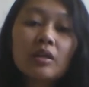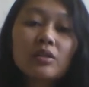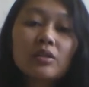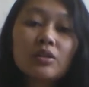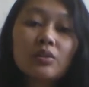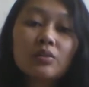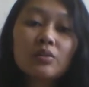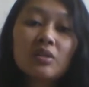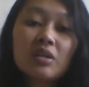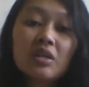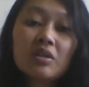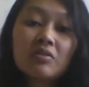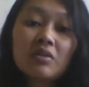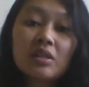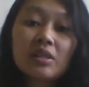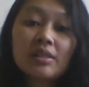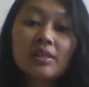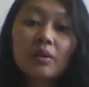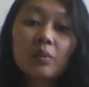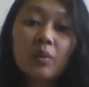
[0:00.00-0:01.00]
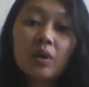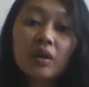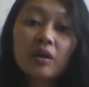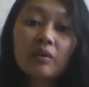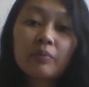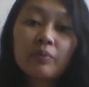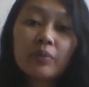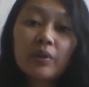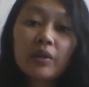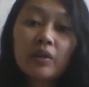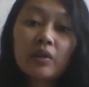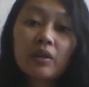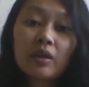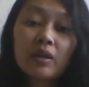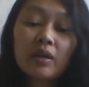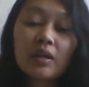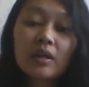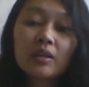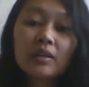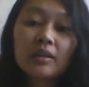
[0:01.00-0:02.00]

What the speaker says: to decrease the work of breathing,